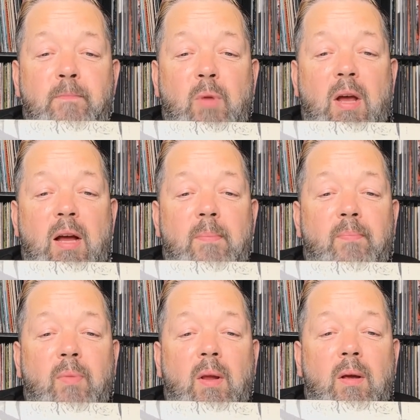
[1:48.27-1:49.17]

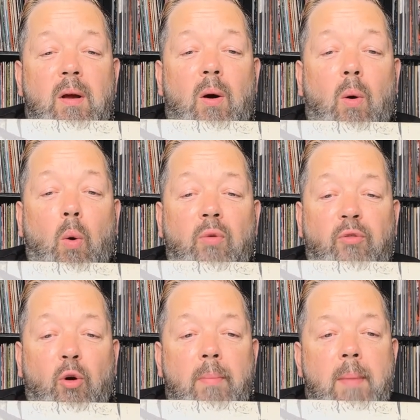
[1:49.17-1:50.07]
All
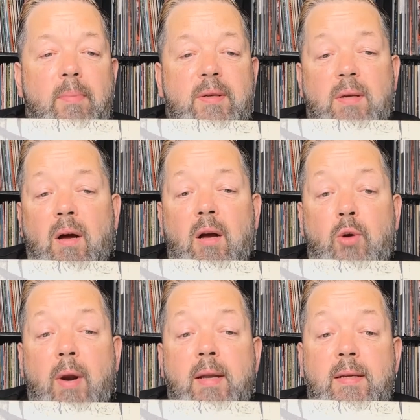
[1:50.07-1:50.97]
4 members are
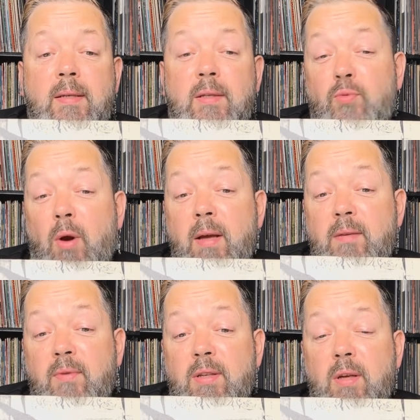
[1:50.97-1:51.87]
credited as writers
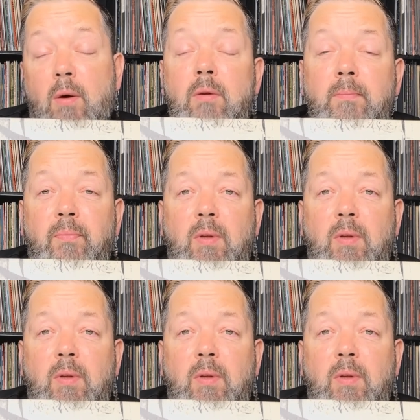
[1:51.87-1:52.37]
of the song.